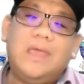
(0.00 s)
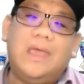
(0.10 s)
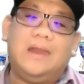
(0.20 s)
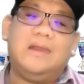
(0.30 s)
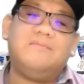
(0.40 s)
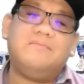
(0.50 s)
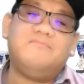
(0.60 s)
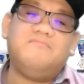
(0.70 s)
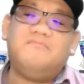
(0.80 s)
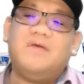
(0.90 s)
And
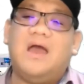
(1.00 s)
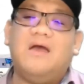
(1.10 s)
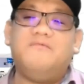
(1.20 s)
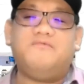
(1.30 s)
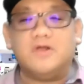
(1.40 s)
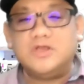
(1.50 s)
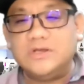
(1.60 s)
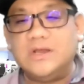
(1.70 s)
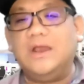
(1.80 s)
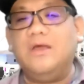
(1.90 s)

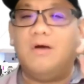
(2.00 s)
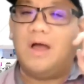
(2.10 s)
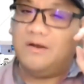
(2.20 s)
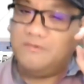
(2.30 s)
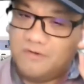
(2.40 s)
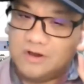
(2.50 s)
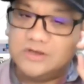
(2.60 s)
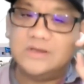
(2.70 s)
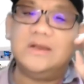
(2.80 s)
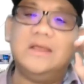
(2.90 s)
fortunately or
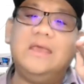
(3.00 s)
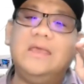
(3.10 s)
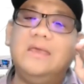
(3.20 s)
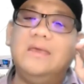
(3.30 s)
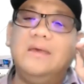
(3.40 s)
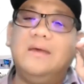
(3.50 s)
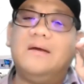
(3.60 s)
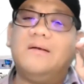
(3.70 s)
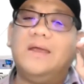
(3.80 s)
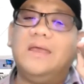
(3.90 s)
unfortunately,
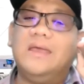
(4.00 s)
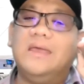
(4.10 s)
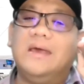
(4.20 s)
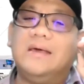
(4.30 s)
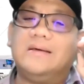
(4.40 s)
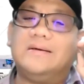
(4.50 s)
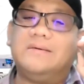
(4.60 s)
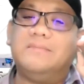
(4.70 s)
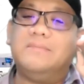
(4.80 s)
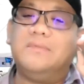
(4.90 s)
all right,
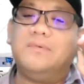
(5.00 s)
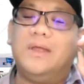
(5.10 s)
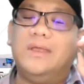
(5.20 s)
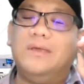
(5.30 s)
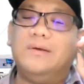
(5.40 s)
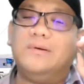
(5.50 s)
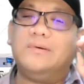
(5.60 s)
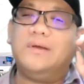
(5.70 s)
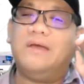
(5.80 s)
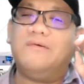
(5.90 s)
when
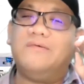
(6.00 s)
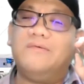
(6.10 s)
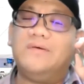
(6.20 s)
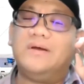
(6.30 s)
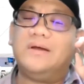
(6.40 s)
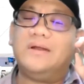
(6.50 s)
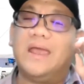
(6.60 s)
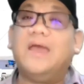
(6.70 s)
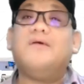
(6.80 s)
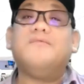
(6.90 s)
you have
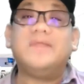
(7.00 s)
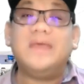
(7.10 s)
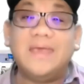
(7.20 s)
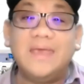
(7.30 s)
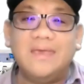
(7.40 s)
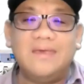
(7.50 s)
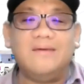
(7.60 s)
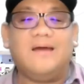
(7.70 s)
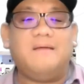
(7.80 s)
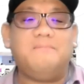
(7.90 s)
that kind of thinking, you
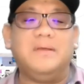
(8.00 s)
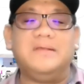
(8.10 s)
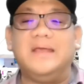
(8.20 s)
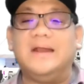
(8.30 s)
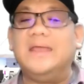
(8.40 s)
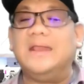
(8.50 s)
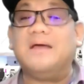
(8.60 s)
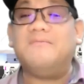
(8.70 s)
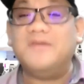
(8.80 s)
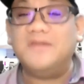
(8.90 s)
are basically in
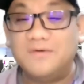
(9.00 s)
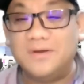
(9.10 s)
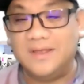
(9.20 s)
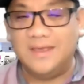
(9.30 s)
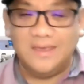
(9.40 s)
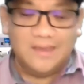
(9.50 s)
comfort zone.